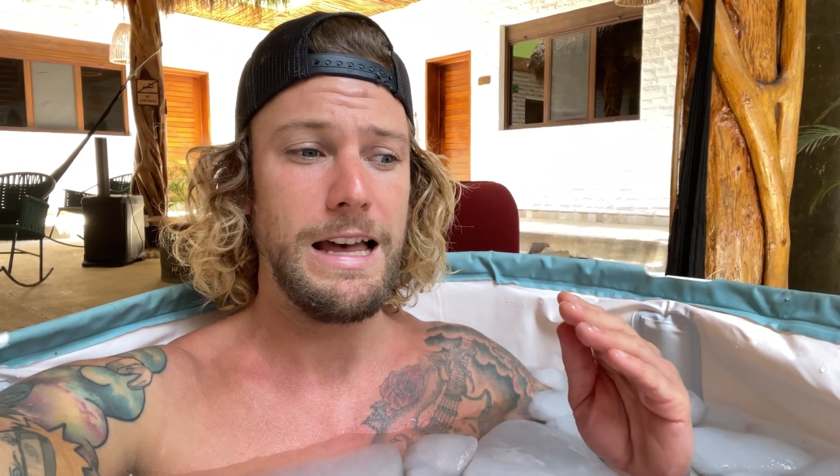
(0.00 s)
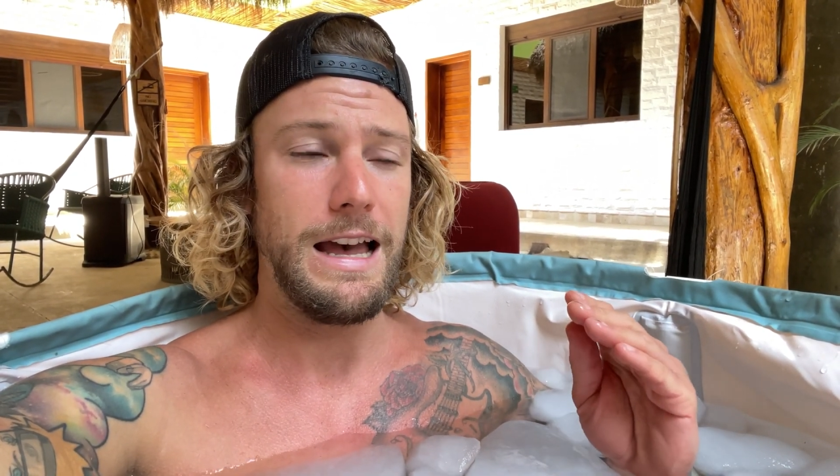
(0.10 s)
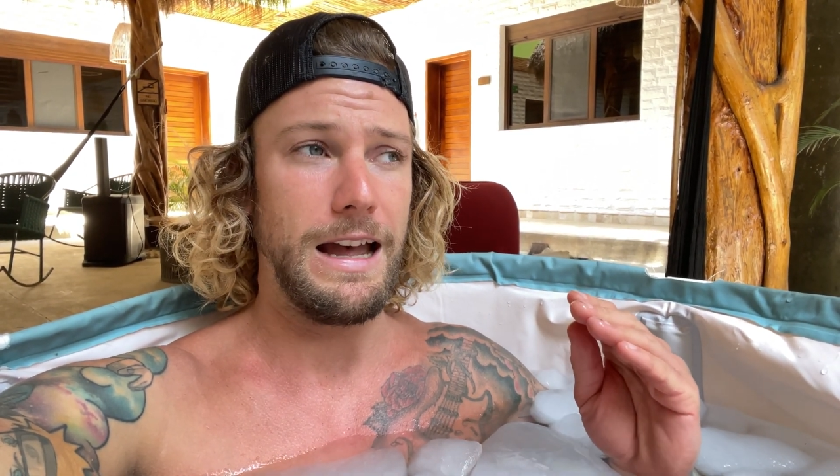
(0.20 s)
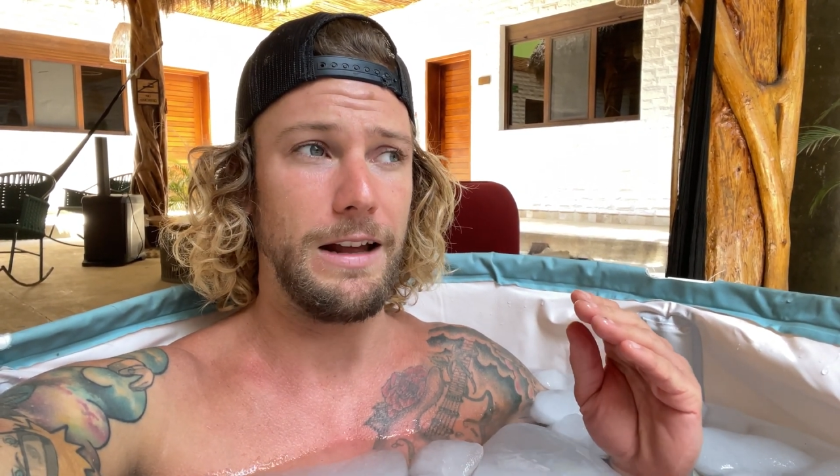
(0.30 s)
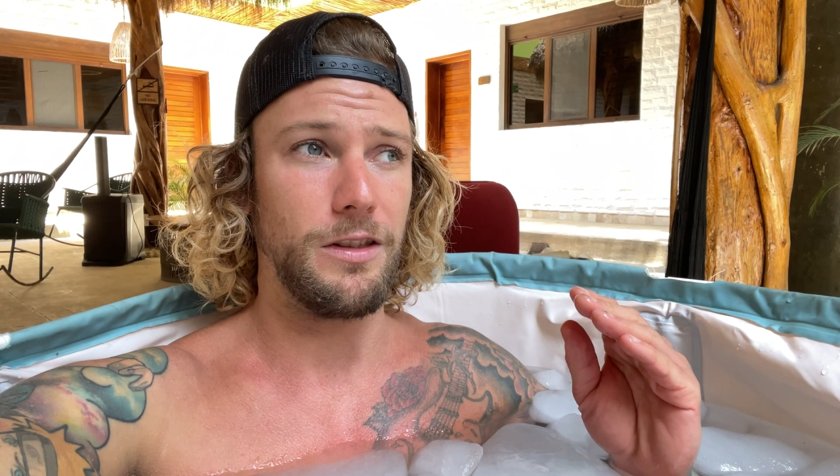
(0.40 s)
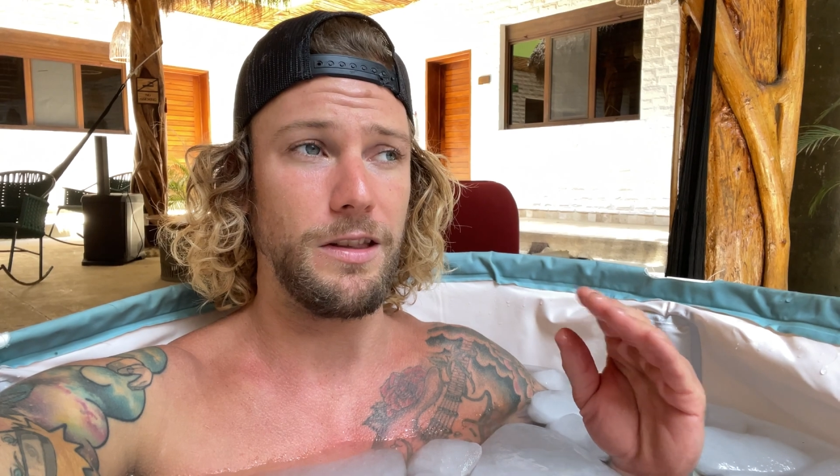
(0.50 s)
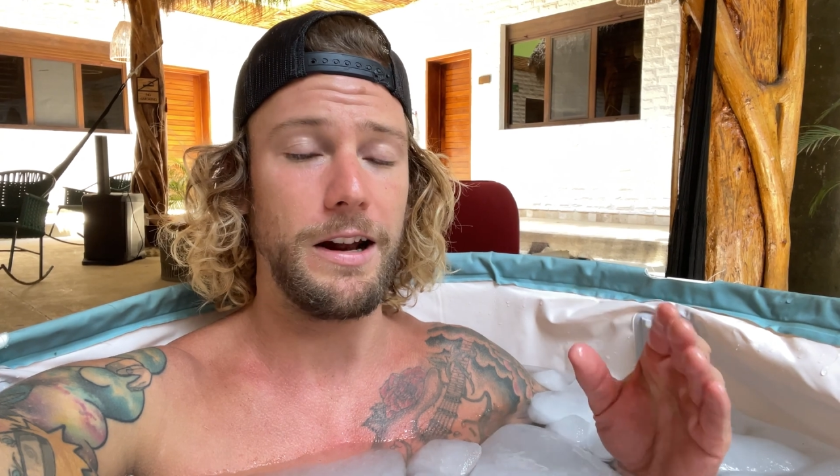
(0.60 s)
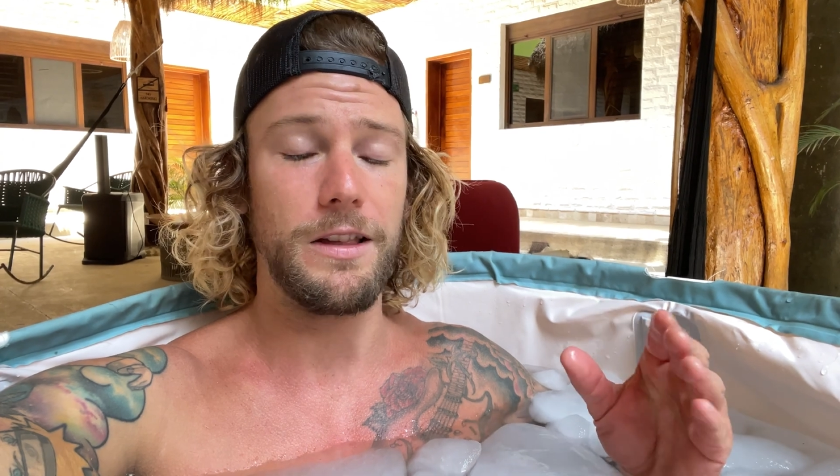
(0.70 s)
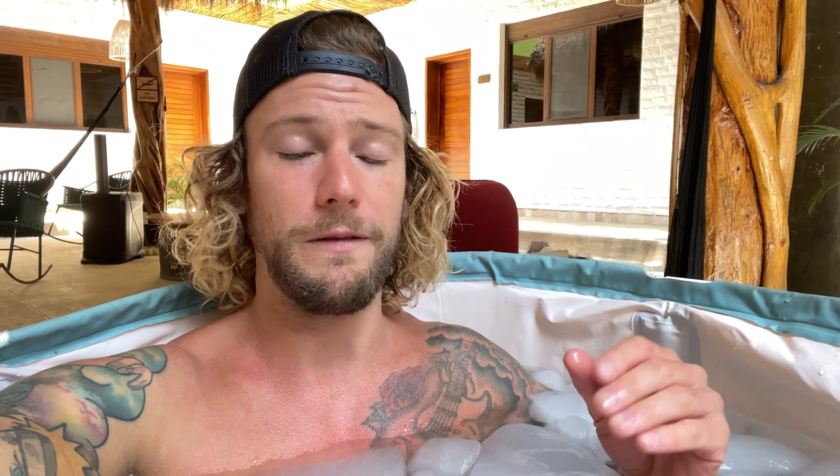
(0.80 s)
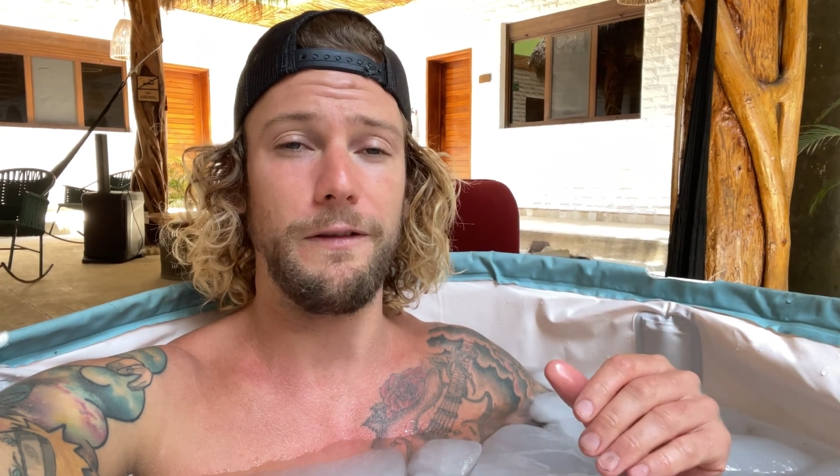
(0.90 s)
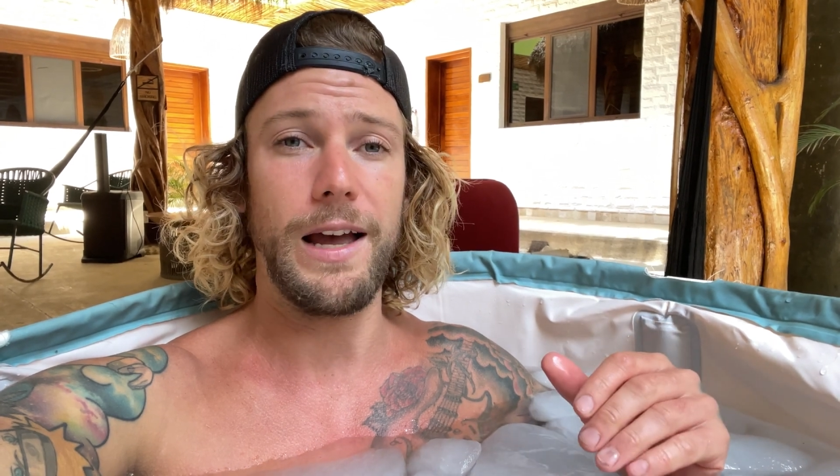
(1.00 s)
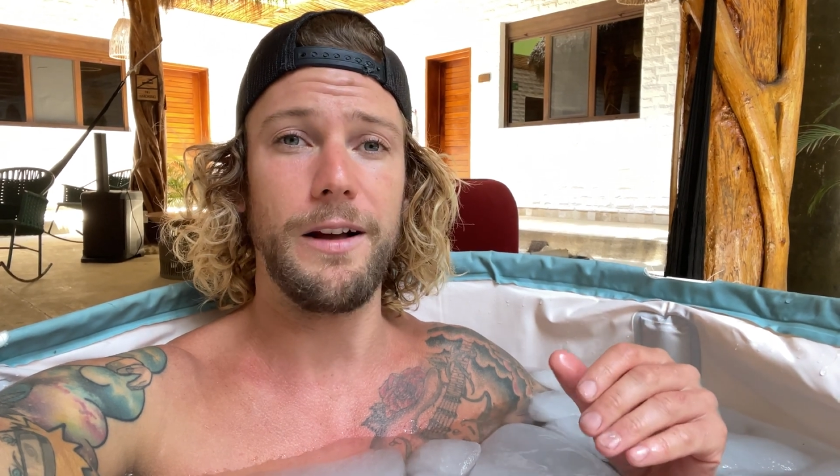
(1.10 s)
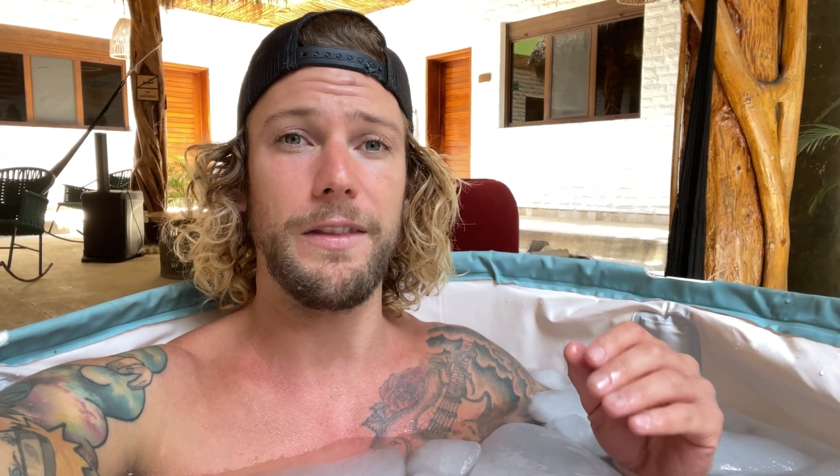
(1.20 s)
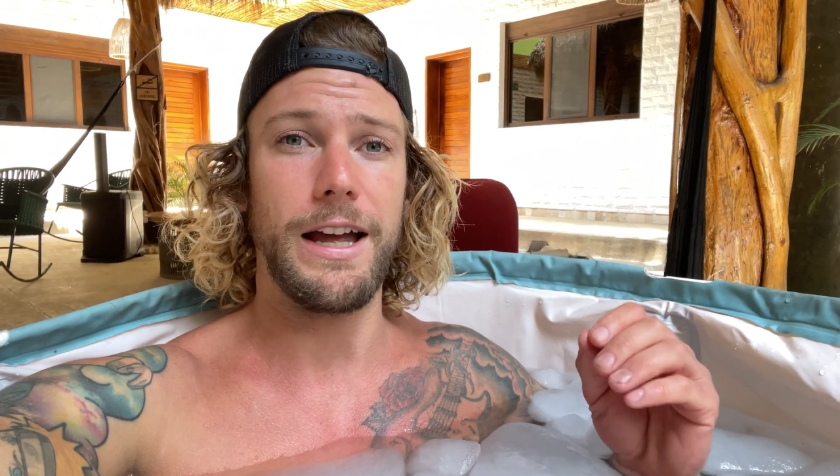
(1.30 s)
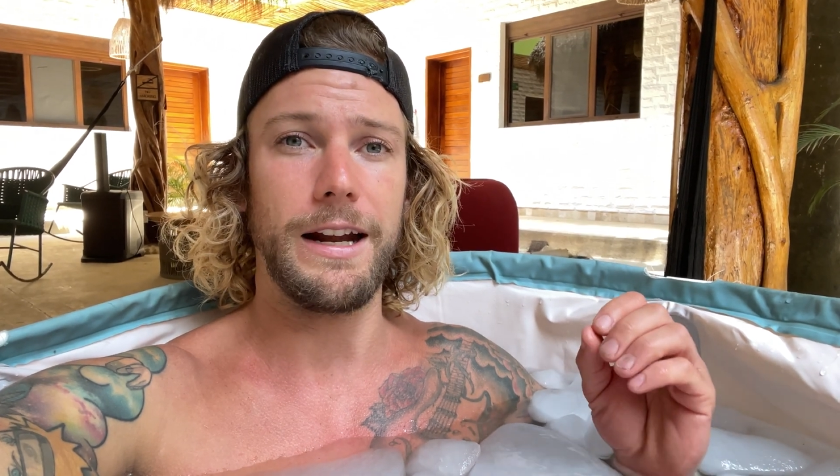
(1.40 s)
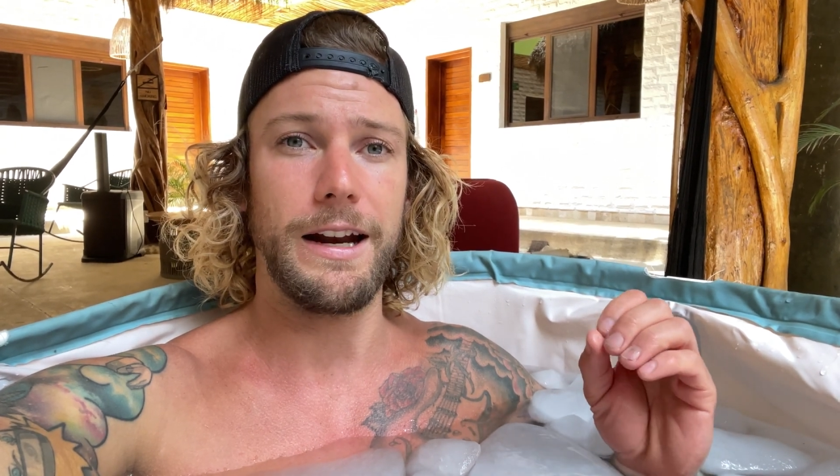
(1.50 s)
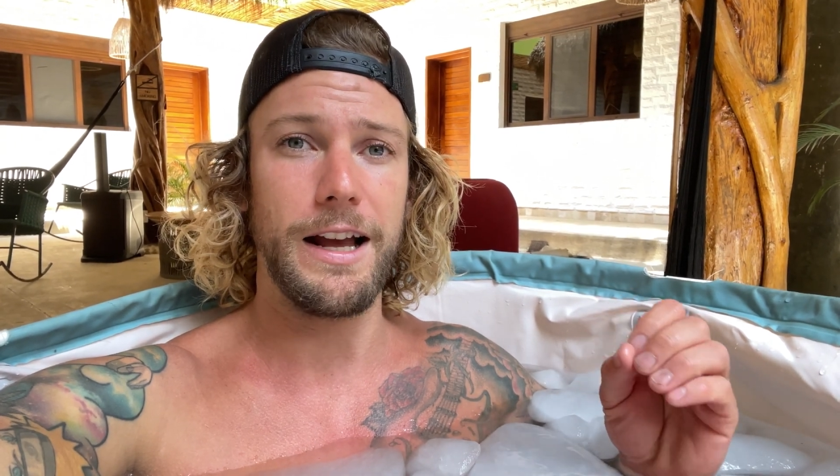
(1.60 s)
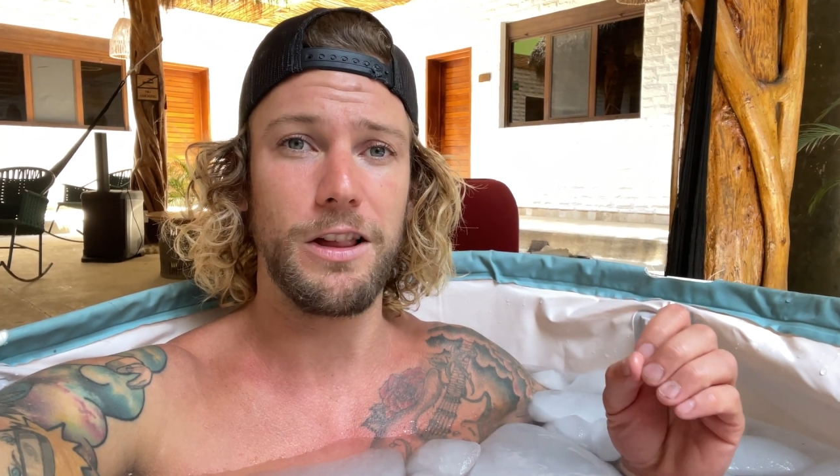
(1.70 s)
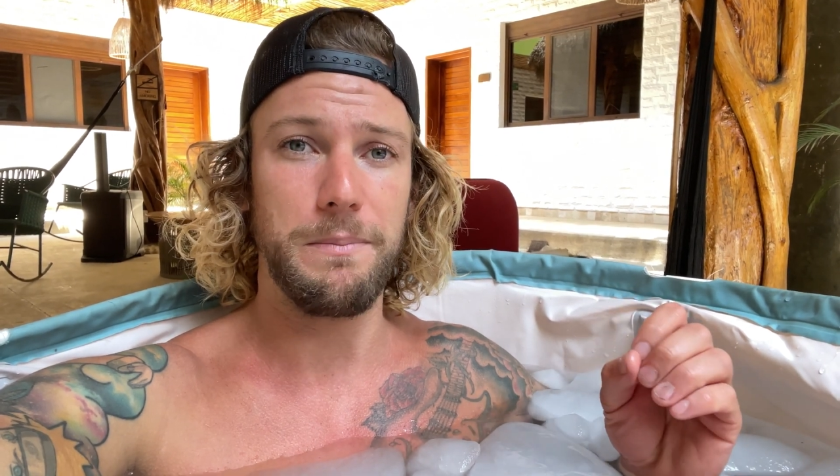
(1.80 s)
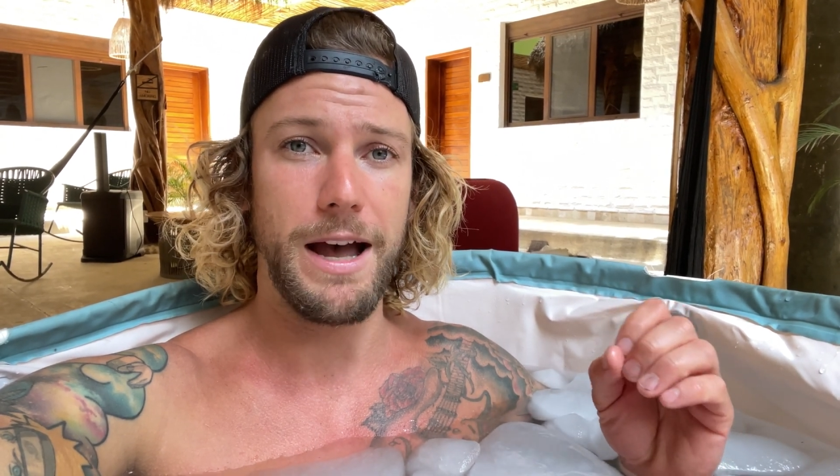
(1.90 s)
And studies have found that an
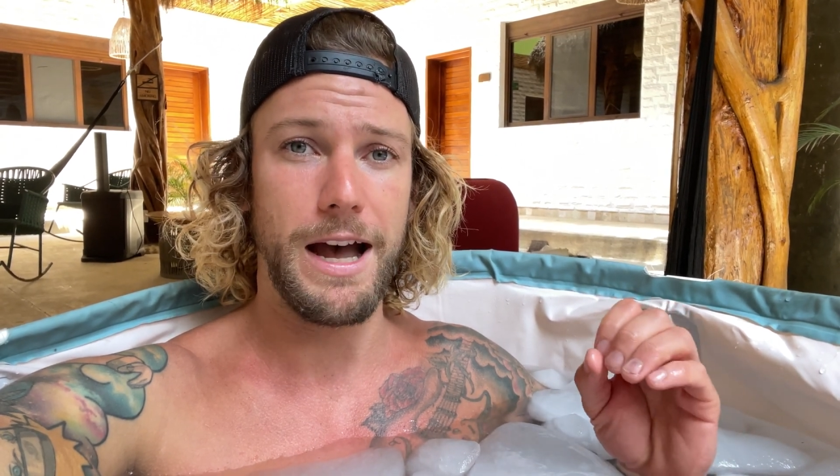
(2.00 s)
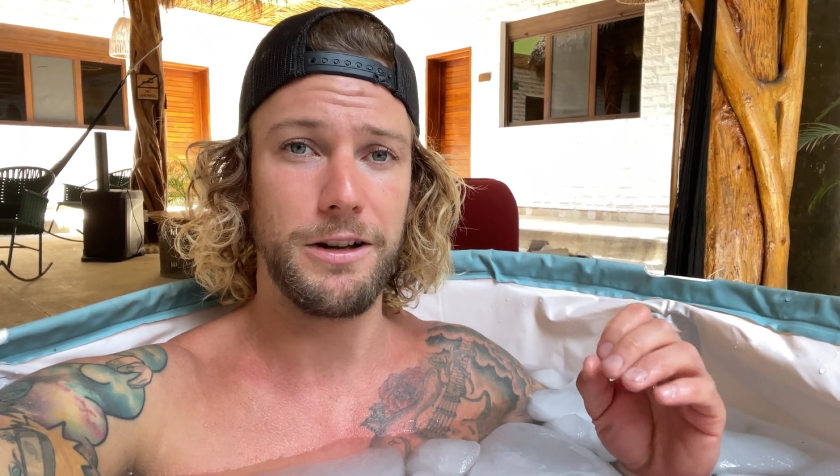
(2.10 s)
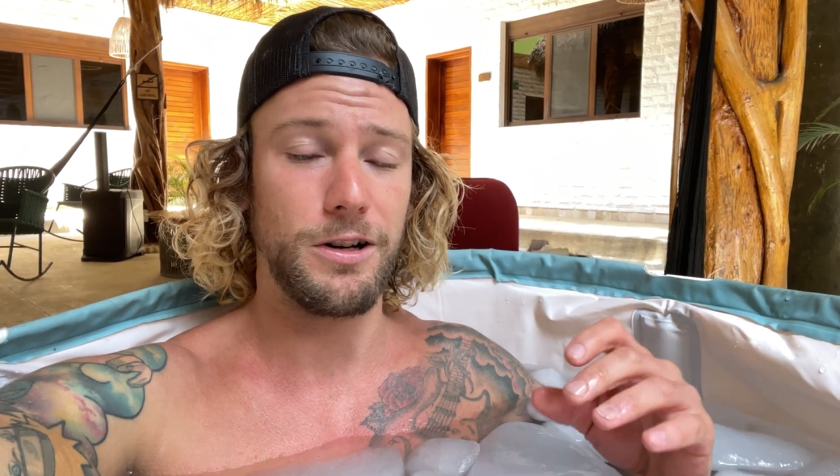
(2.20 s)
ice bath,